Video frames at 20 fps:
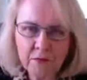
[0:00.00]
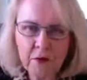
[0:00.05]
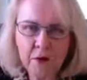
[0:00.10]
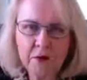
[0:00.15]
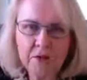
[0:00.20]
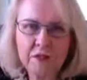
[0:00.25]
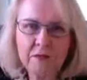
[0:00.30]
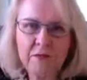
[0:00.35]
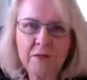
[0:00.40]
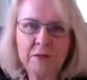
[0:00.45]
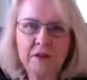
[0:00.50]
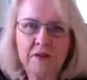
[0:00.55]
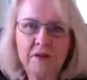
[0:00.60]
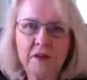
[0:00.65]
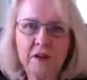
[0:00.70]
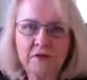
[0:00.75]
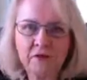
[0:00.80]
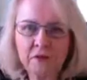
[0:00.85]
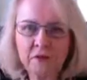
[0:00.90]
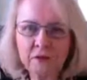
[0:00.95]
parts of me that
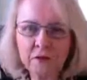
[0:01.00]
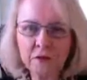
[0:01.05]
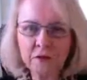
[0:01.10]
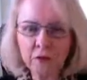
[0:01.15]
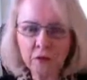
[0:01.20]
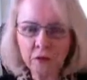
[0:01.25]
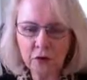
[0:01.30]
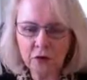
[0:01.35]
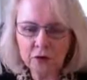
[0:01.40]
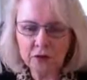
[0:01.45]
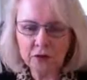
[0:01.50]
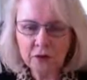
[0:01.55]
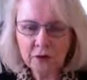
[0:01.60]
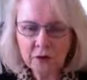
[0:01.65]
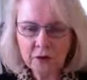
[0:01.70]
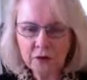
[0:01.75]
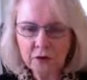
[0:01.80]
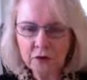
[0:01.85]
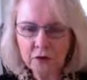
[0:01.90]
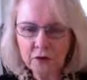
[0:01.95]
I've really worked
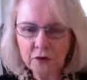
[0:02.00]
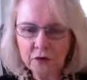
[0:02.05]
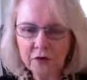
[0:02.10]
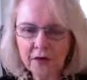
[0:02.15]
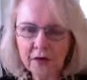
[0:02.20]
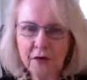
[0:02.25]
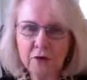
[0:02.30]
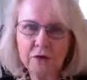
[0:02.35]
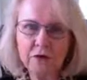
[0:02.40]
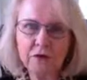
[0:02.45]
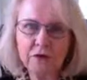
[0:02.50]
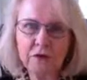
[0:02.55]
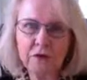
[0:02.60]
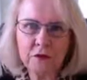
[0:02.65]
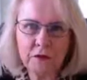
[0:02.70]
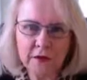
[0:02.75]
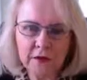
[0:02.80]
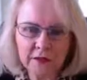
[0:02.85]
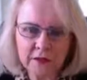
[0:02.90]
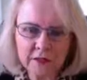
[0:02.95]
to bring out
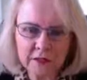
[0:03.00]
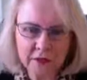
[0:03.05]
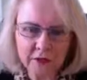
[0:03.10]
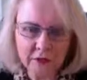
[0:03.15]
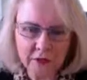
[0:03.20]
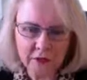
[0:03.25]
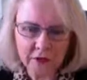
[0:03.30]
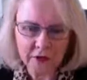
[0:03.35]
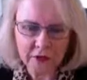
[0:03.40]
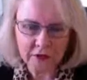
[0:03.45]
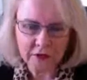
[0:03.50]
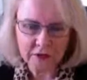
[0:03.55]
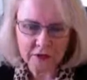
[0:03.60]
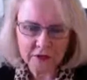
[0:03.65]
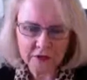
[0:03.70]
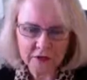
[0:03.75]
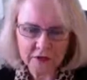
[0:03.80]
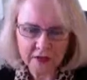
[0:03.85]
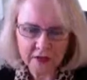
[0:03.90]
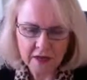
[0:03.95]
so I can support
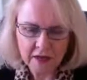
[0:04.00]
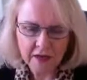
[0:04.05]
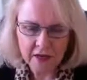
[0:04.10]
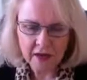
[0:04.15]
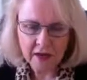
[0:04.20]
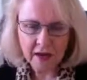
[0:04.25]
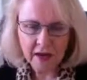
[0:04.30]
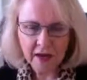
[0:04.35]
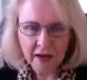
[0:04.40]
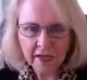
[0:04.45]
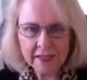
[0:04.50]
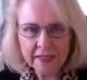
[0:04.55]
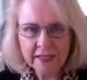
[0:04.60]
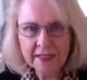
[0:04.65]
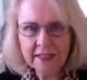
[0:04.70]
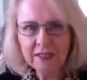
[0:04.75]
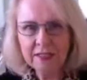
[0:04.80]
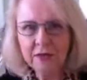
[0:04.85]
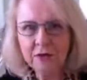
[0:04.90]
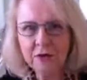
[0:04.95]
others. I
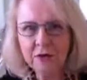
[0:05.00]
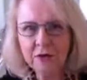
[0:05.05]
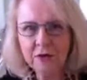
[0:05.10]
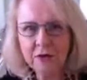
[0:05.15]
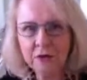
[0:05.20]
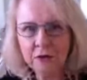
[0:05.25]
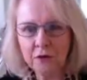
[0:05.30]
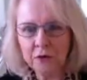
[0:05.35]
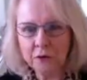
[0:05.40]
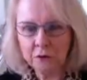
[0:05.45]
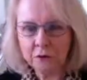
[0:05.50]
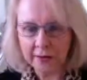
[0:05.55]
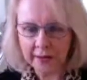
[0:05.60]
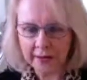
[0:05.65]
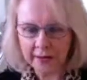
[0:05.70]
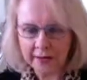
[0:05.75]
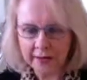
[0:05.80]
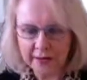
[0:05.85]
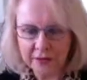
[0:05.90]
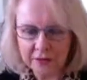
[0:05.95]
need to own the whole
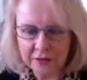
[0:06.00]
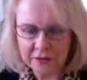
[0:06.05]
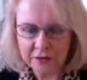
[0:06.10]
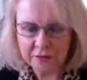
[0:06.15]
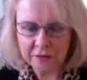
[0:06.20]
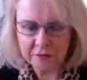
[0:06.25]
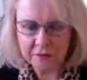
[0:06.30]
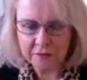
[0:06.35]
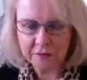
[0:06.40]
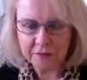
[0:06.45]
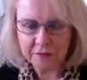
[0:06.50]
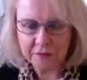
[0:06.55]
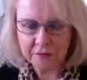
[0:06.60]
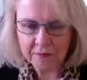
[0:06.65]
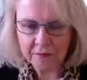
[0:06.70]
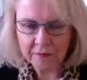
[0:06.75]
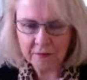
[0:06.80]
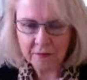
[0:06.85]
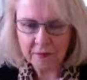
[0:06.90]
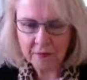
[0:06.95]
package.
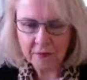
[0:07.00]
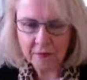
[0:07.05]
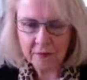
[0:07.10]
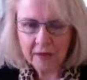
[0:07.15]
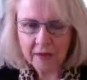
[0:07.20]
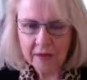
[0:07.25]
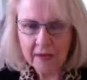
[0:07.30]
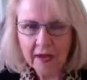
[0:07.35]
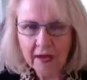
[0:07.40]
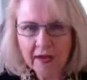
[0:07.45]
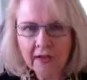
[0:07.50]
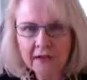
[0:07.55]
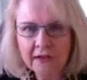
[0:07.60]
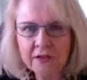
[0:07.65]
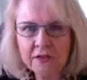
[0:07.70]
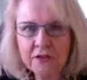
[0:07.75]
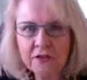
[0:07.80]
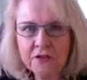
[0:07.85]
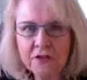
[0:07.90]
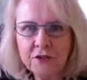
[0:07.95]
And
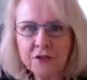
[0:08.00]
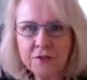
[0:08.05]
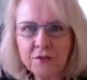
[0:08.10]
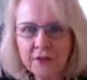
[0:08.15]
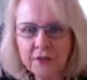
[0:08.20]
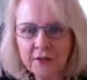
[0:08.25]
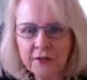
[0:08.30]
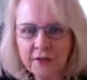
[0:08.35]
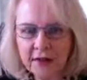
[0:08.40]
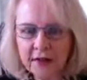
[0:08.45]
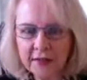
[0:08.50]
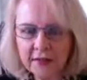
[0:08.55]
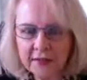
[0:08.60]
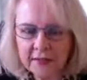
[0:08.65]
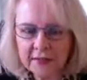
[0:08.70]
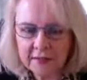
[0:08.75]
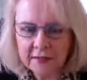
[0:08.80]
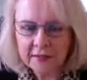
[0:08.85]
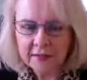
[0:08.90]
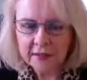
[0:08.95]
in doing
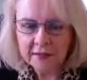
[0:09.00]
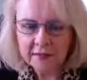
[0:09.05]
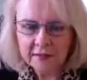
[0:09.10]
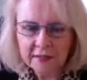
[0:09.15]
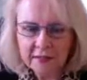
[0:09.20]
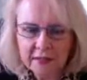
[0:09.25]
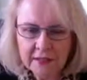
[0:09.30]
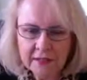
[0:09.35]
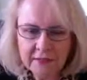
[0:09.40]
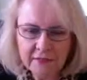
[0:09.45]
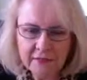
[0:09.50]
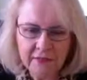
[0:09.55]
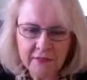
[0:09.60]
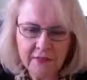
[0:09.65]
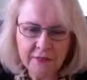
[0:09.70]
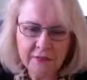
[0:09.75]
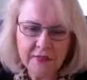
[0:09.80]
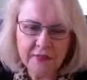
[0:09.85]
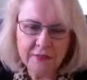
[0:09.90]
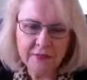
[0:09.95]
that, the gift
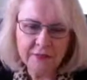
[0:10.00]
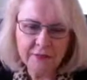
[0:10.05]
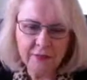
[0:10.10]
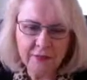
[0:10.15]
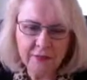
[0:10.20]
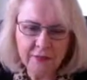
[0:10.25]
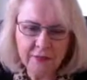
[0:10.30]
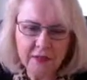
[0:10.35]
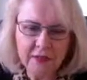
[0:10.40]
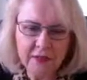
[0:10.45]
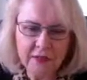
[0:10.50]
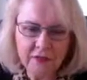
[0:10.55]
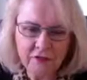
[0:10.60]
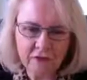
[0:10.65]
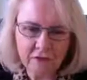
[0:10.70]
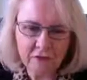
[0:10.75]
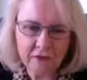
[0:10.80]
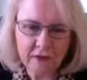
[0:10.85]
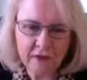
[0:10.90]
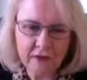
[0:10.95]
this woman gave
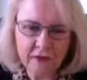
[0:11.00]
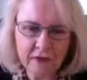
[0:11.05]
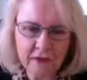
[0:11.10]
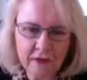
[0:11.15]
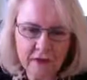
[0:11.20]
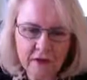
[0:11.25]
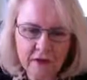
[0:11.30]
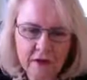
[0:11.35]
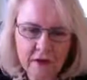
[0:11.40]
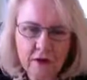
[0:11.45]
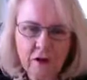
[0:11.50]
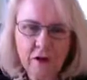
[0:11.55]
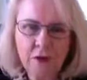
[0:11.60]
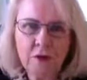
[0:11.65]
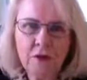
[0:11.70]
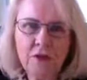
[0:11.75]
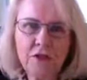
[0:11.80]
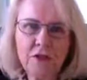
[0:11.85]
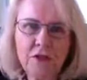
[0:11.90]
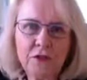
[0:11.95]
me
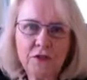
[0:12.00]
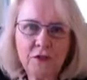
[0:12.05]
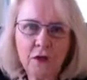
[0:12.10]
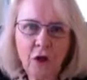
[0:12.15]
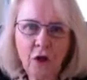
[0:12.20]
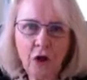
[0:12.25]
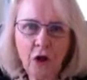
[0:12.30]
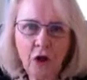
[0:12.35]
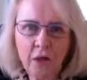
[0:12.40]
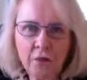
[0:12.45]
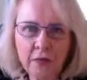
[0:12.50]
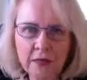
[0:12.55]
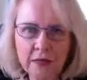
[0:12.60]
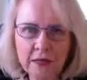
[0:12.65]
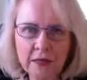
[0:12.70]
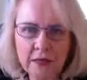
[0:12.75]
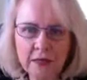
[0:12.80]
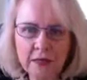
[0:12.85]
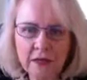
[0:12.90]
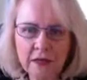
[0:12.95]
was to call
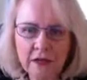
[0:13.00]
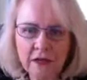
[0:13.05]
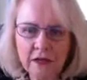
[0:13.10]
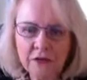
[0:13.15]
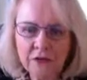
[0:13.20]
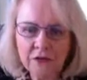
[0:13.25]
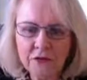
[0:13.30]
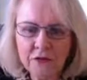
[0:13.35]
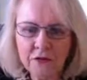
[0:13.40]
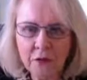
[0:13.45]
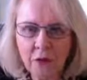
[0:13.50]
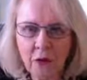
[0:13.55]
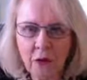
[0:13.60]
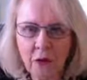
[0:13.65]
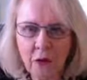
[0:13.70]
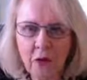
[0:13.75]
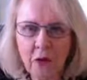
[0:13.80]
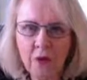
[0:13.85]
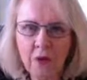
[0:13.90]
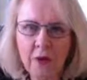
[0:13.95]
me to
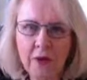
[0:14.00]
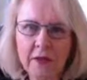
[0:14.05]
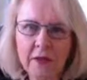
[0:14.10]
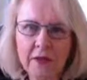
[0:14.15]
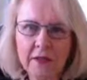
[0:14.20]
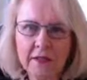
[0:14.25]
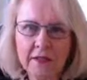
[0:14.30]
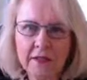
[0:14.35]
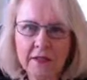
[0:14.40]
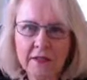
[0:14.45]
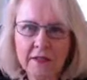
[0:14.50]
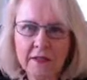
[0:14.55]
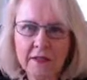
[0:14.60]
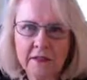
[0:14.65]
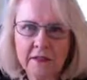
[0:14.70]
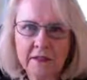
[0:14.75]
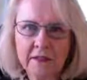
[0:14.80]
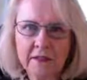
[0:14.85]
always